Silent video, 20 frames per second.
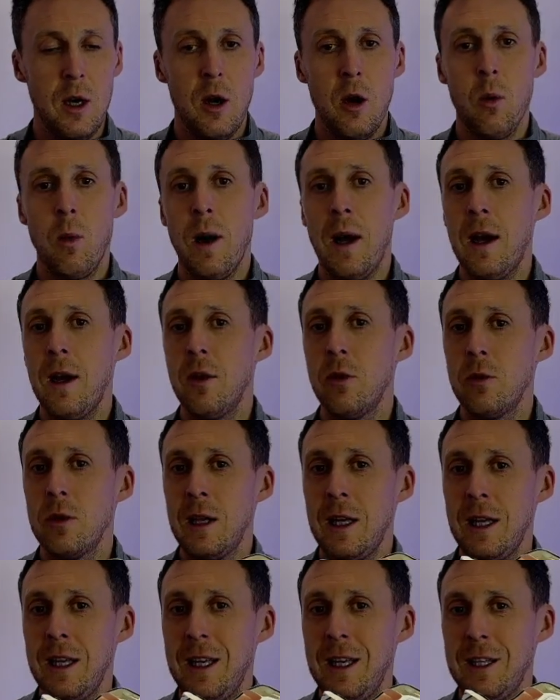while
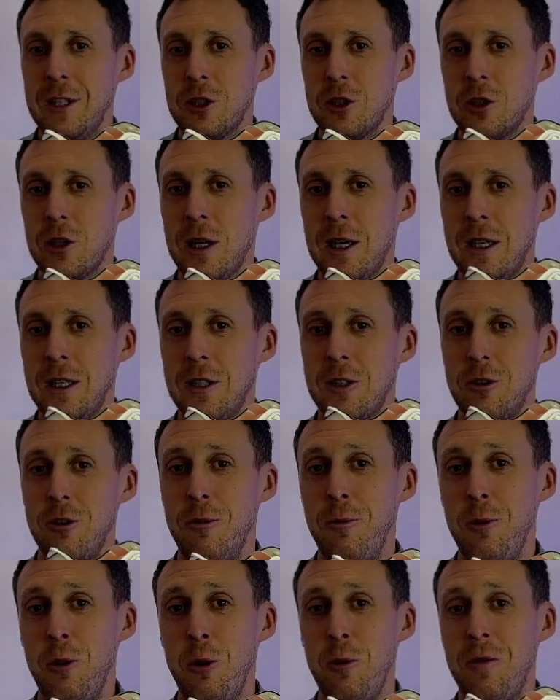Nike has tried to
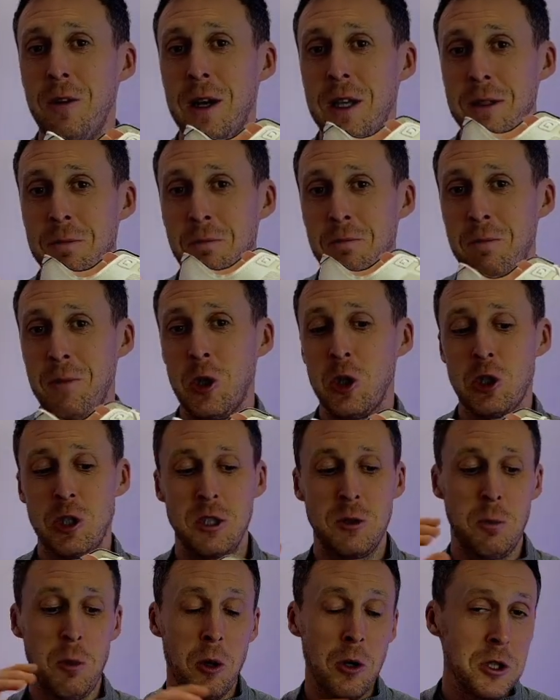remove as much
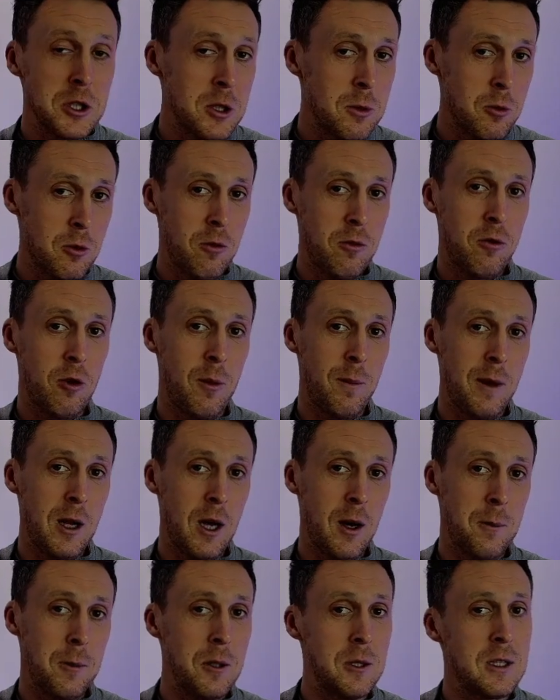as possible from the
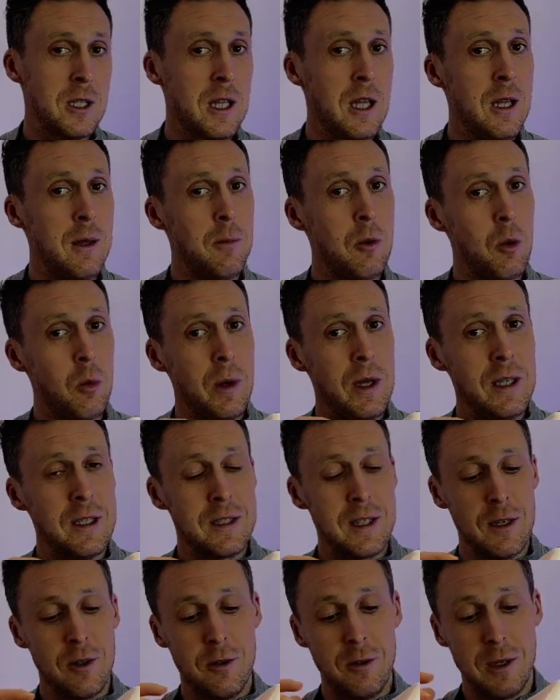upper to keep the weight
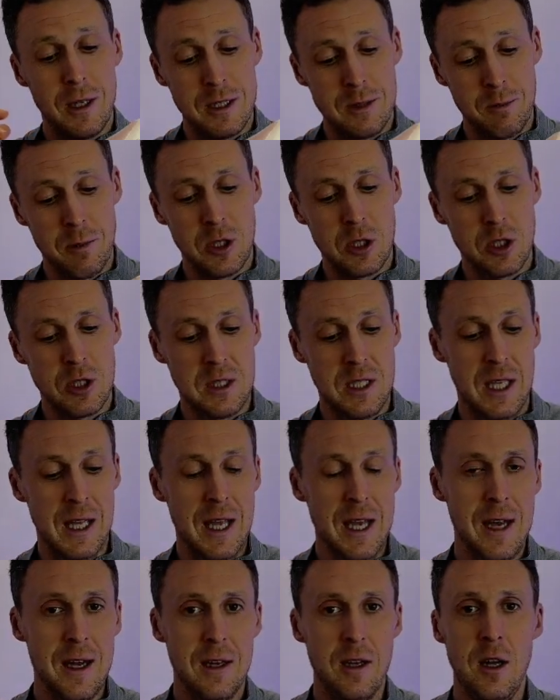down as much as they
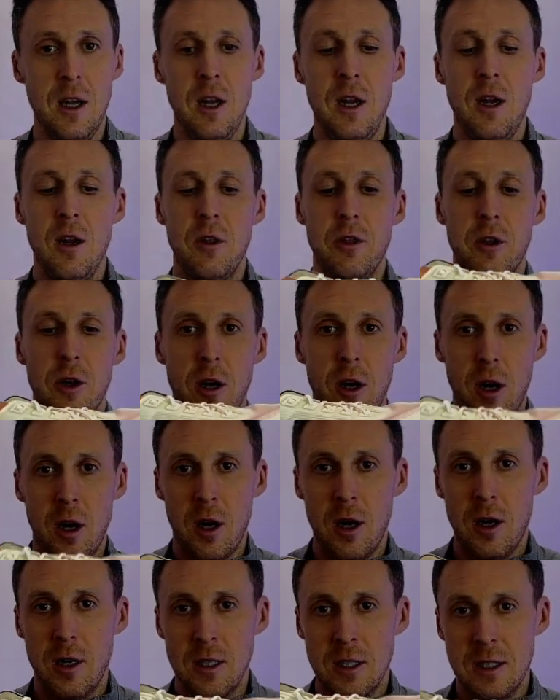can, there
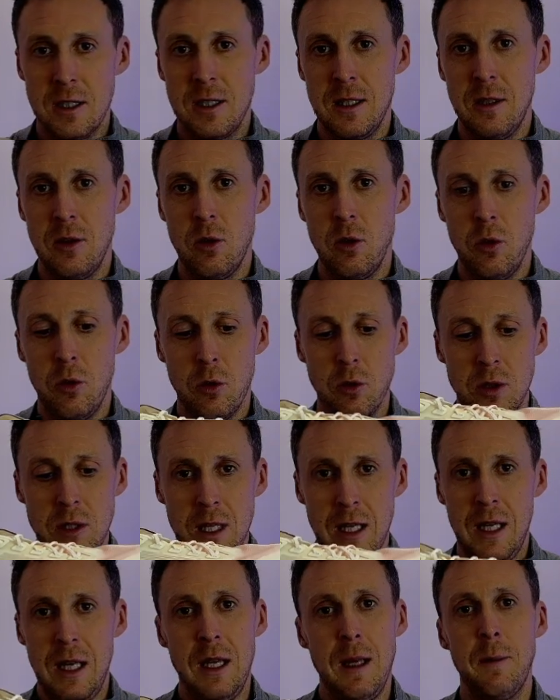are still those
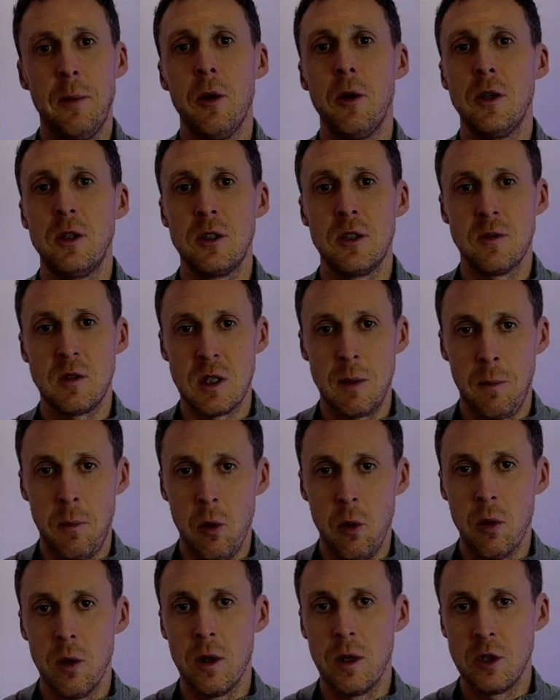key points of
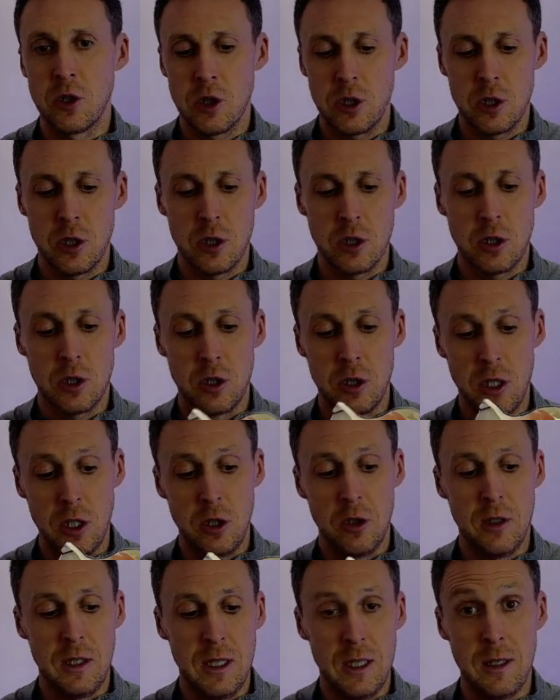support and structure that you
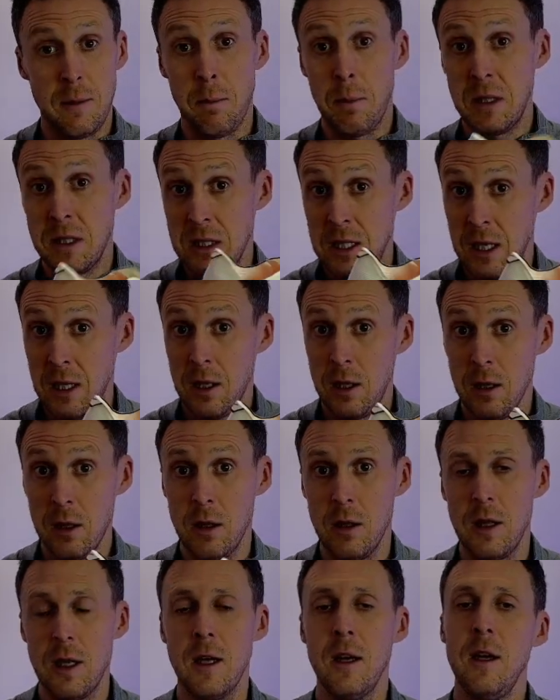need,
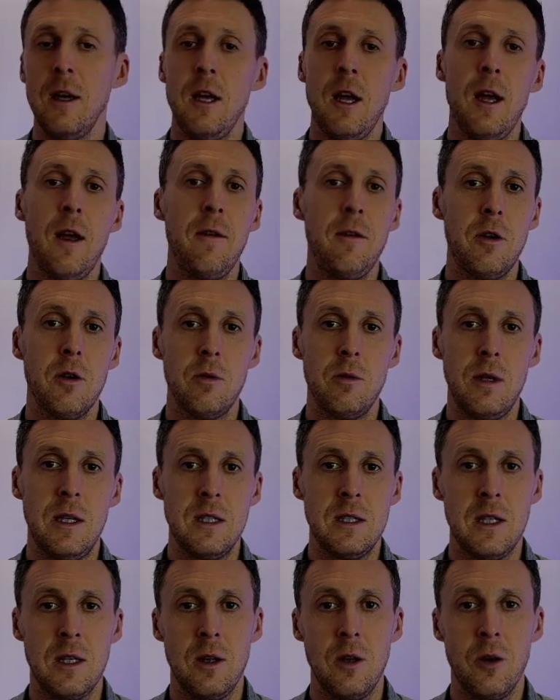particularly if you're
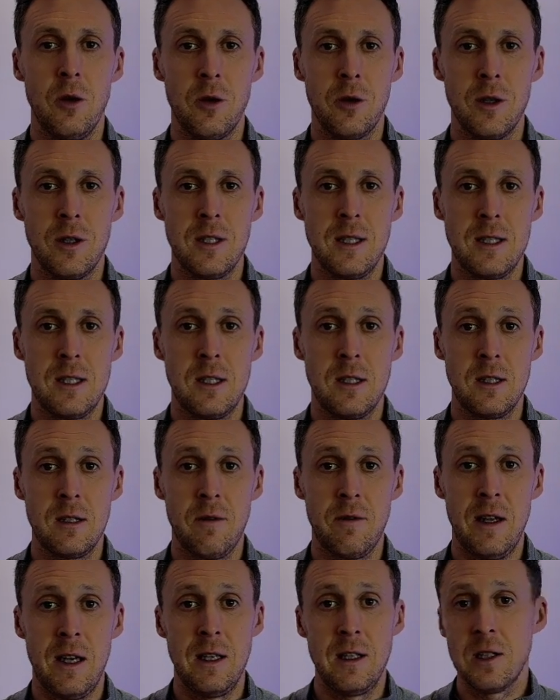racing longer distance
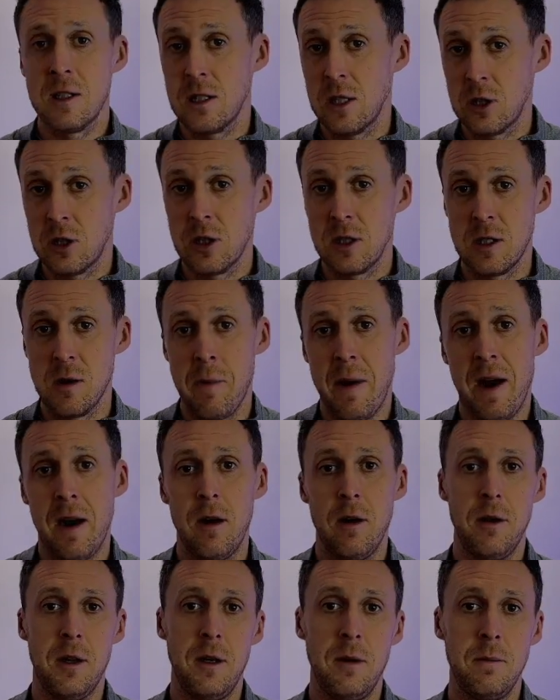events such as the
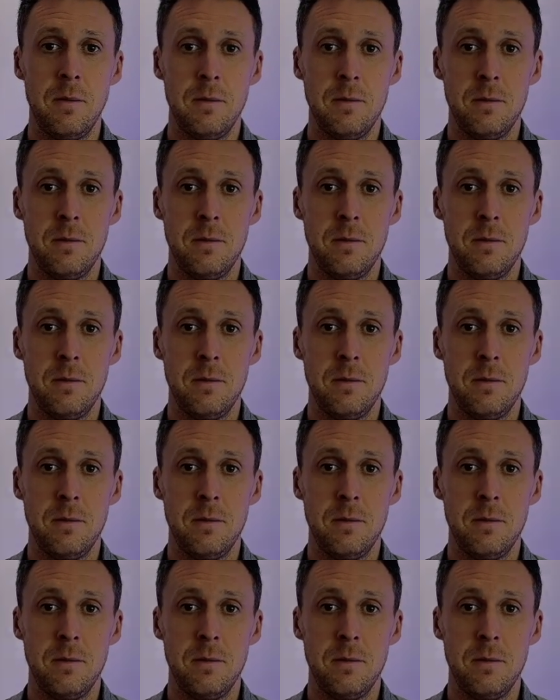marathon.